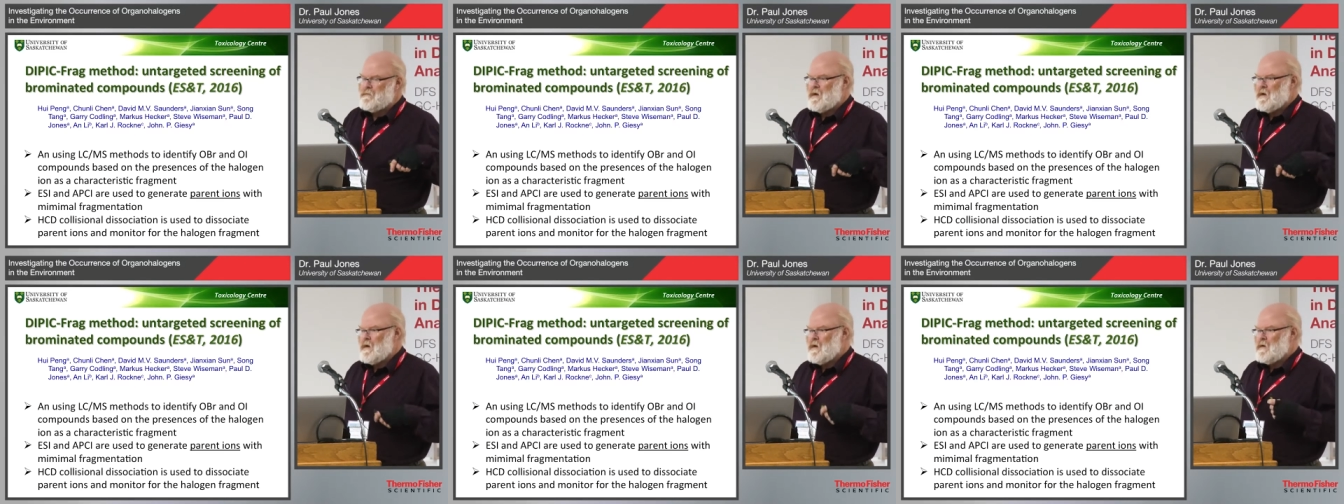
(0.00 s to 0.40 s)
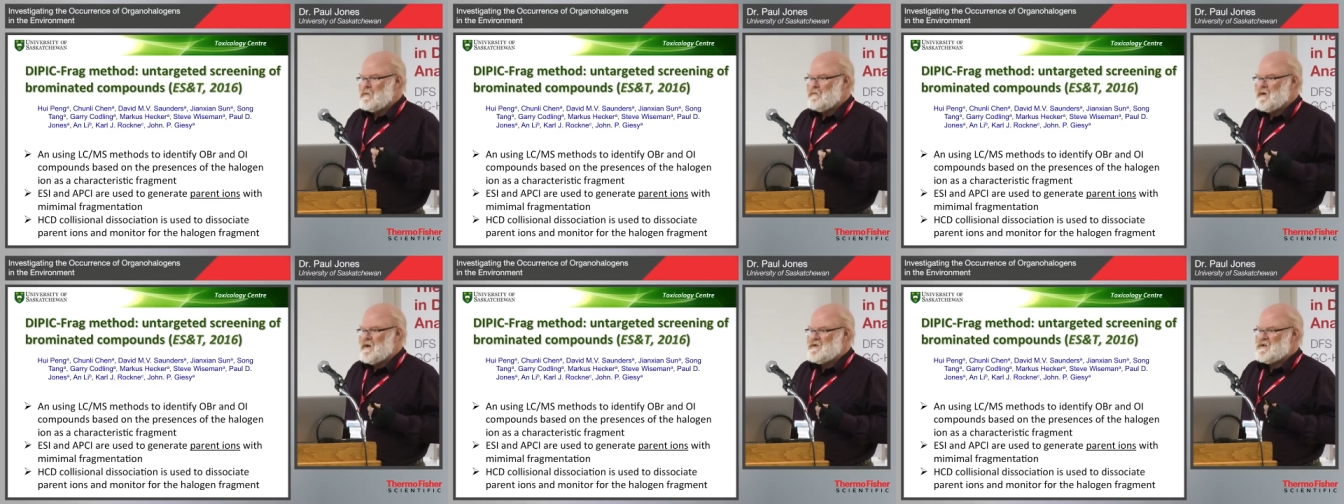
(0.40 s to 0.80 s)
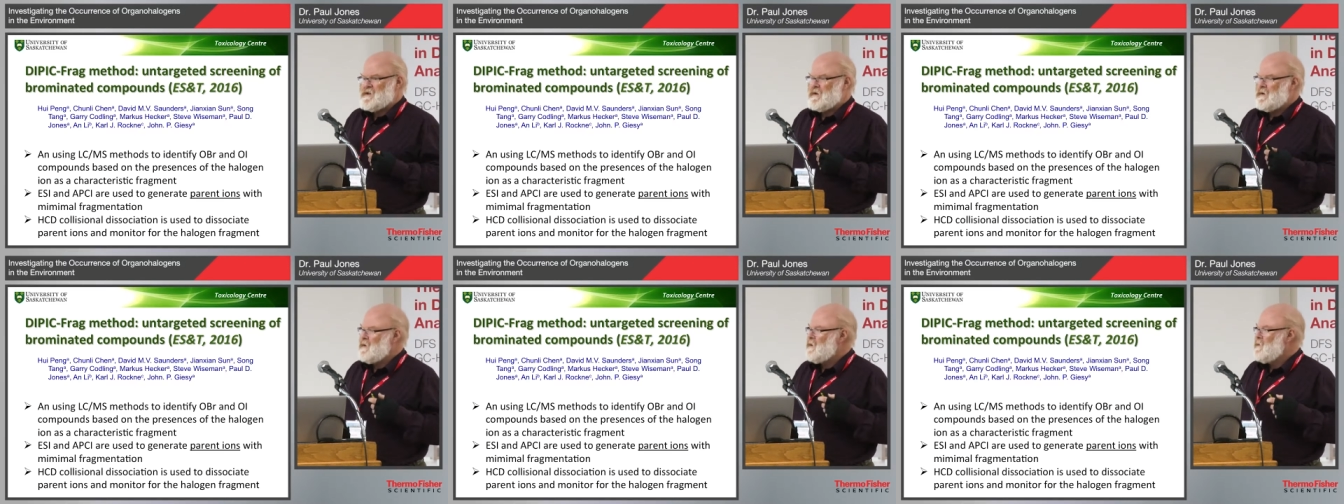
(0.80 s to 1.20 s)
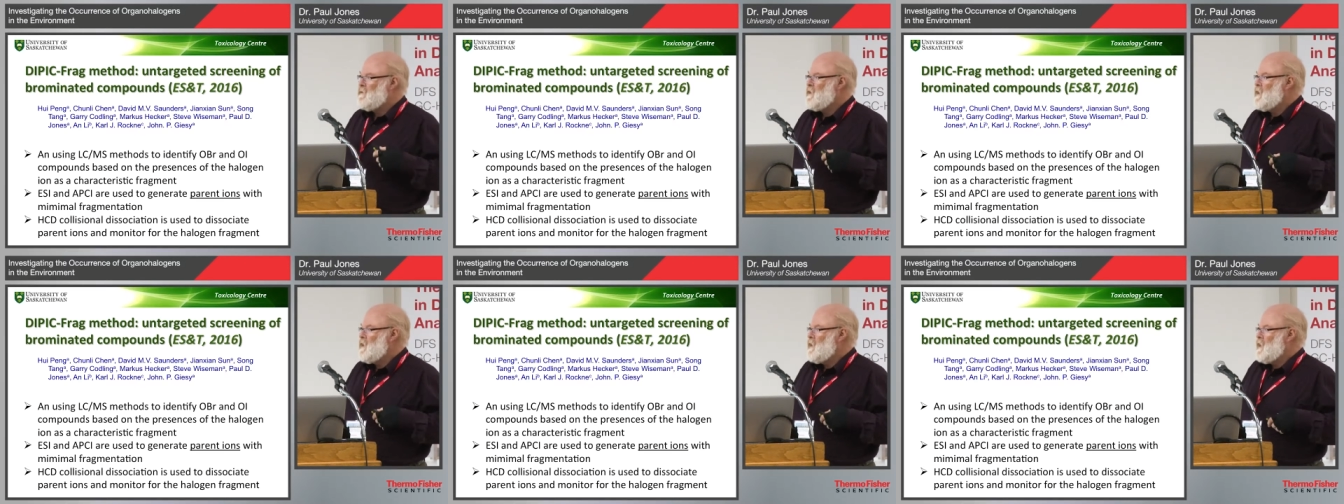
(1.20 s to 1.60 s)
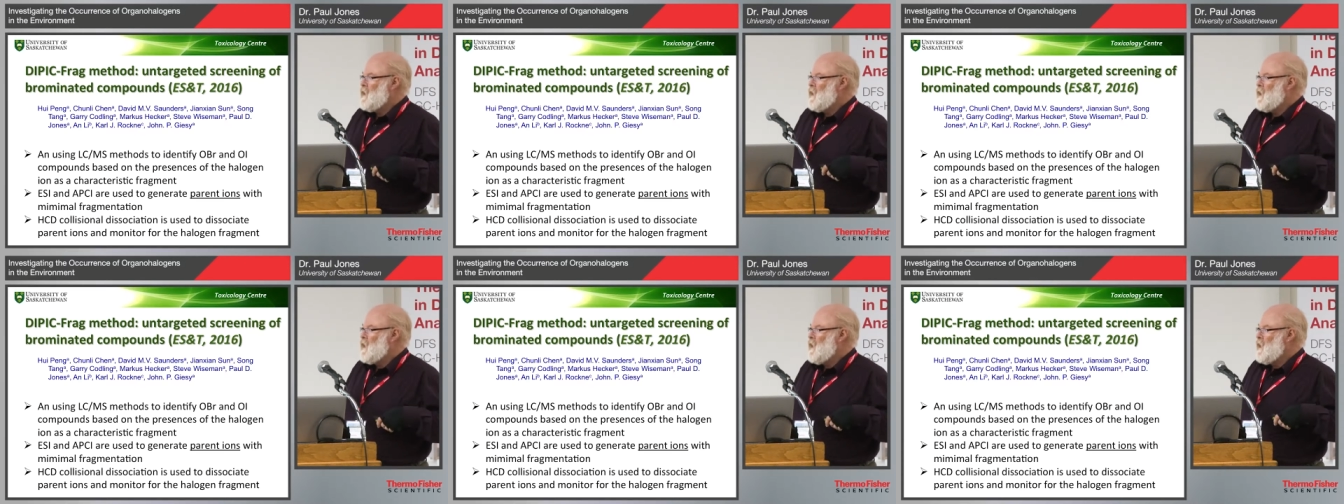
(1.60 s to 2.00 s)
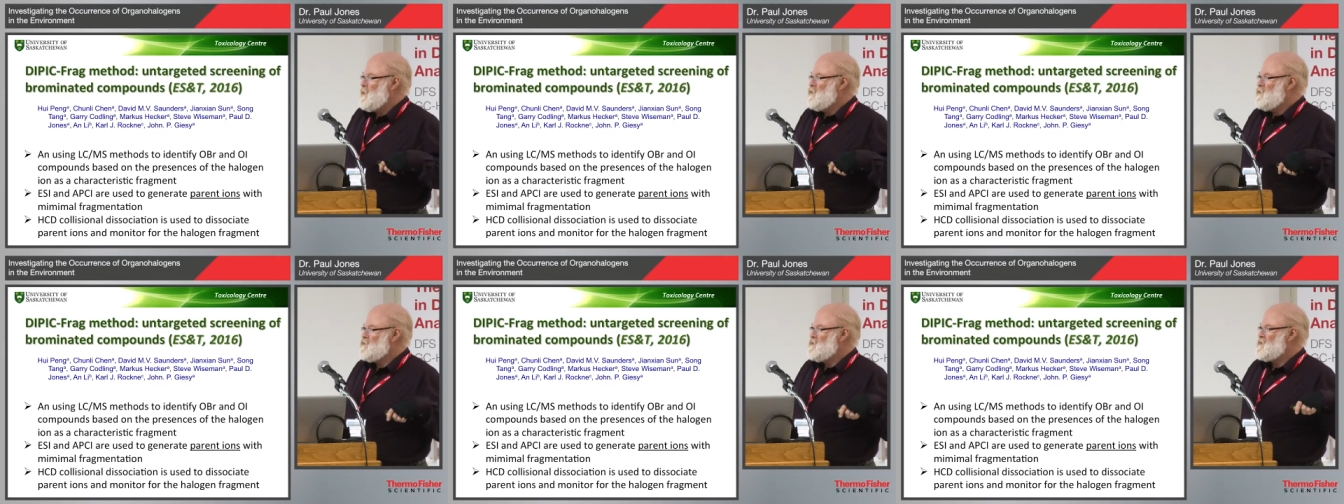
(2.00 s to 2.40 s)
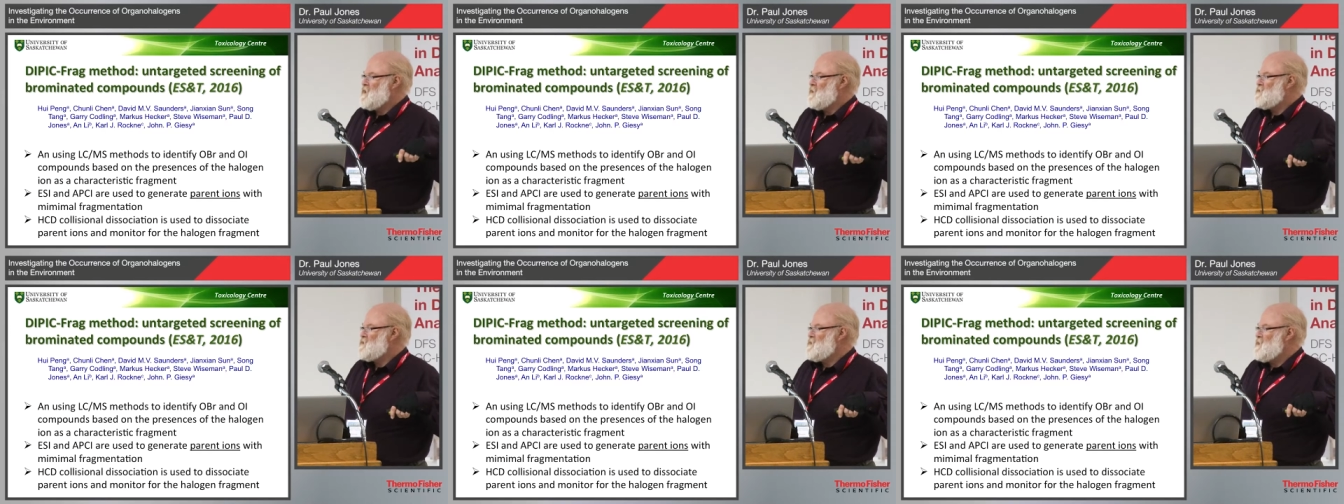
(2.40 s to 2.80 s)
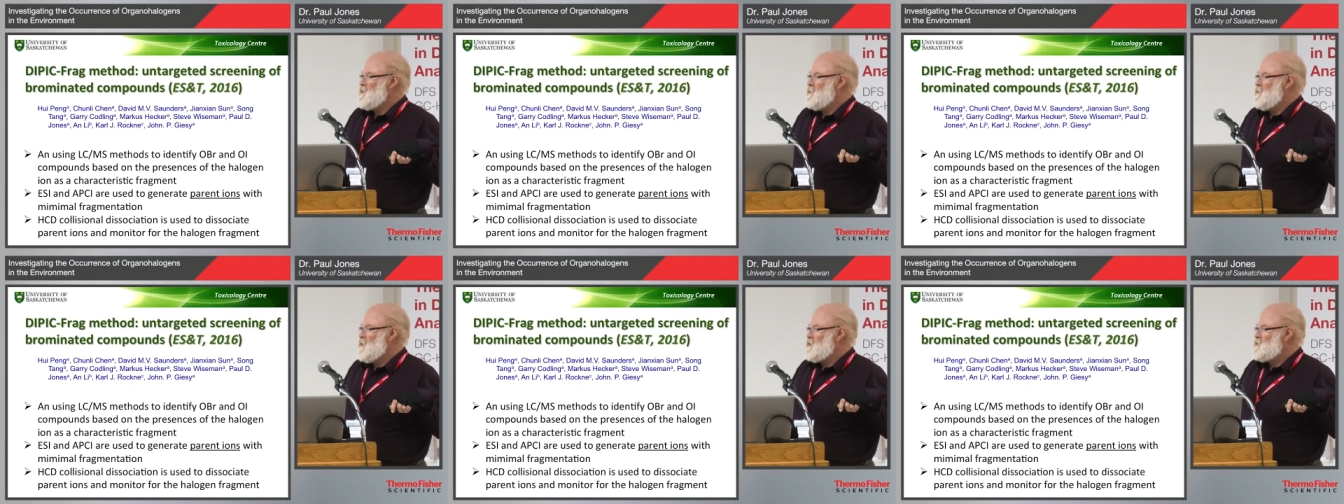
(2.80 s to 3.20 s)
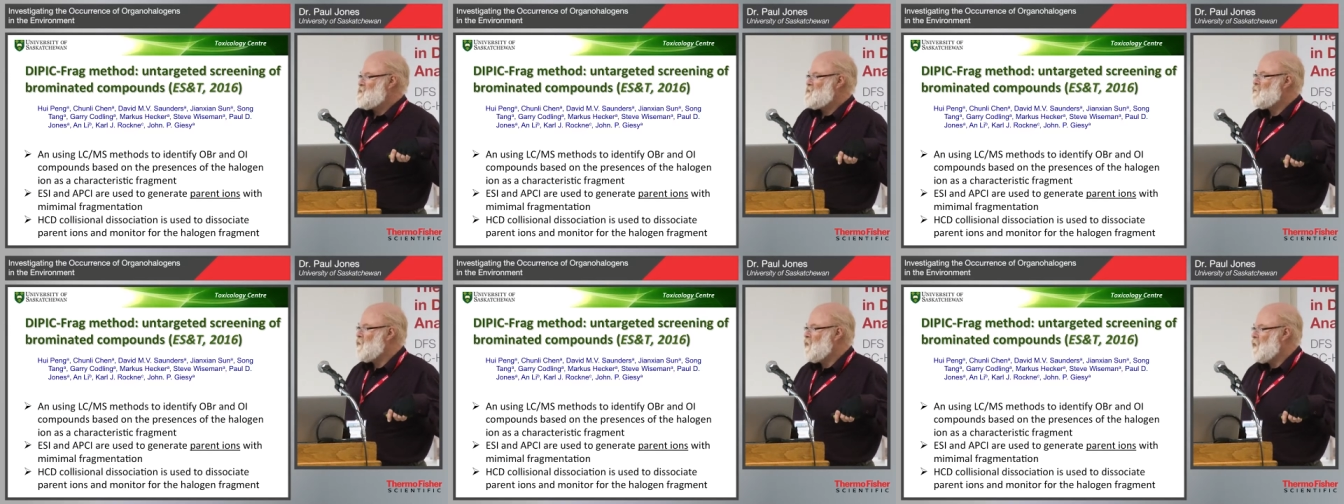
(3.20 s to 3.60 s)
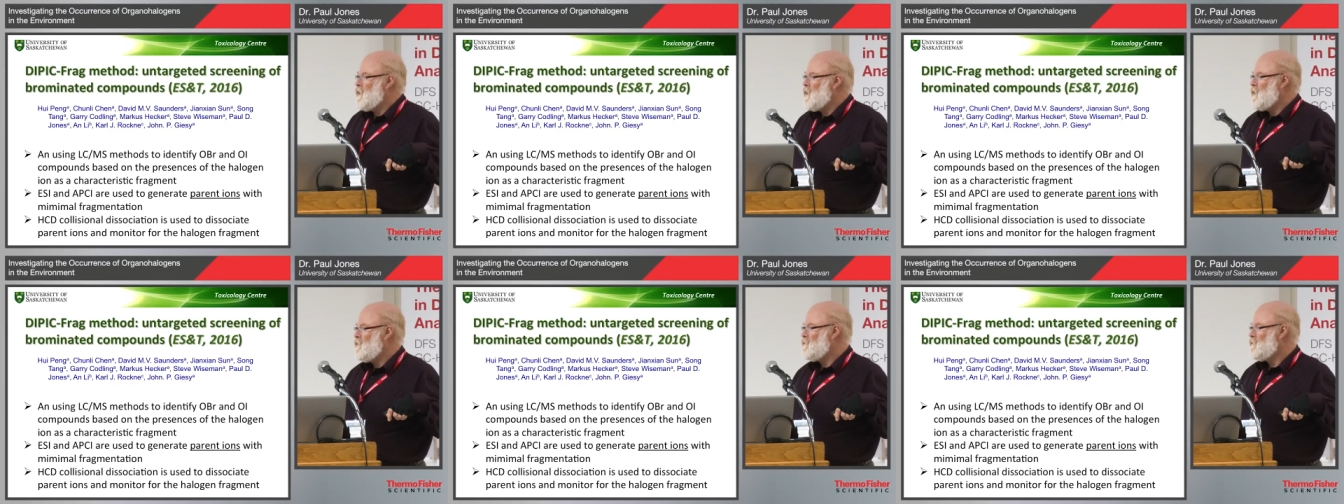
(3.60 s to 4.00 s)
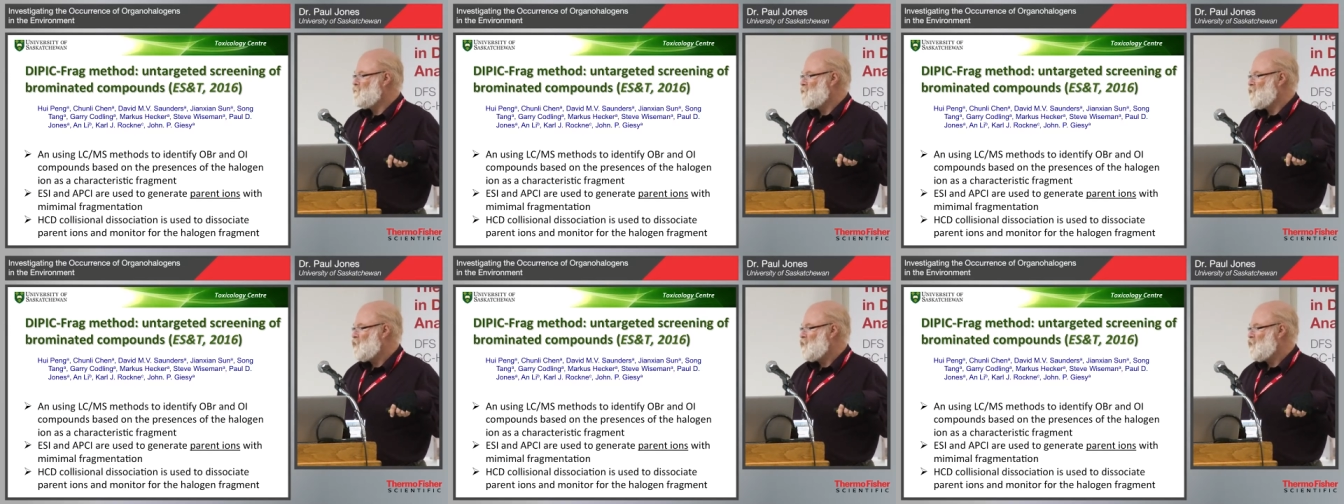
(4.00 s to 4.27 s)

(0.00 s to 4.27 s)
Uh, it basically uh, uses LCMS um,